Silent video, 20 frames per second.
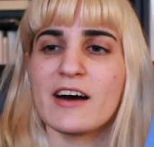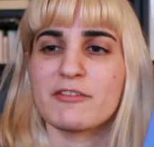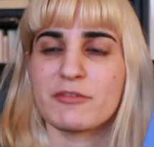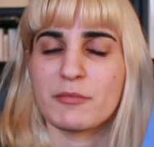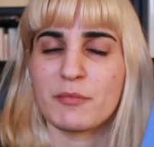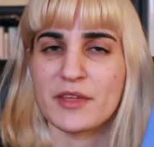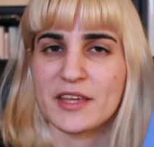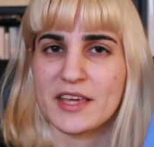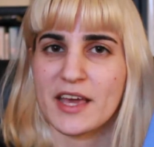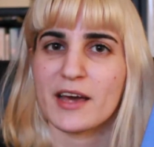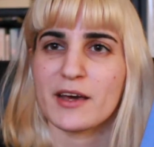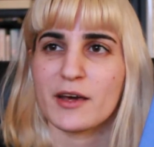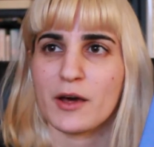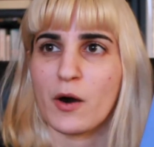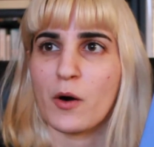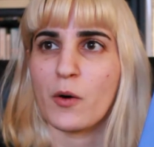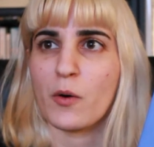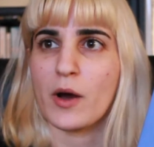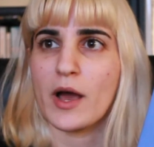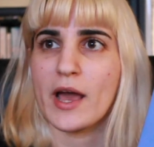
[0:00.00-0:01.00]
from the
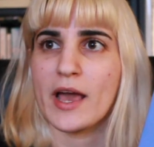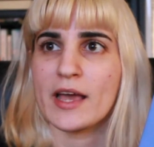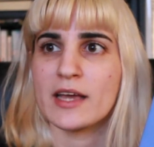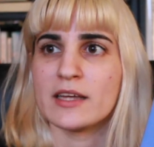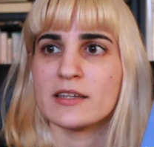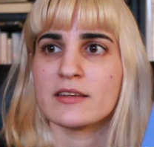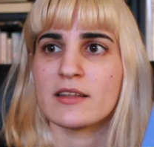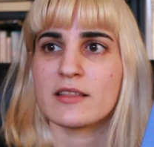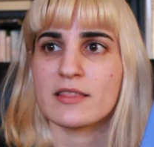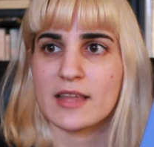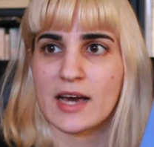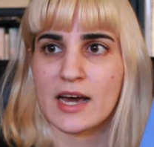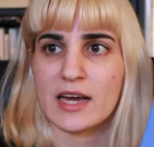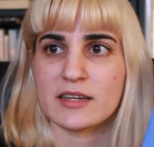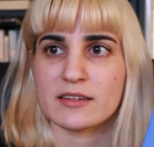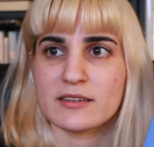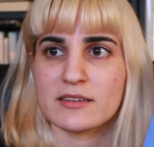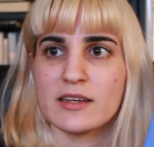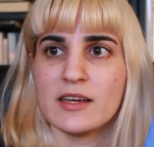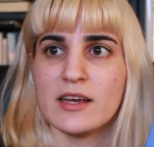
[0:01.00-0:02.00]
get-go, and
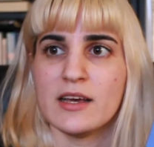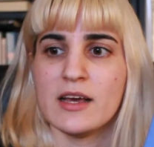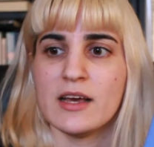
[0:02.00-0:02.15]
that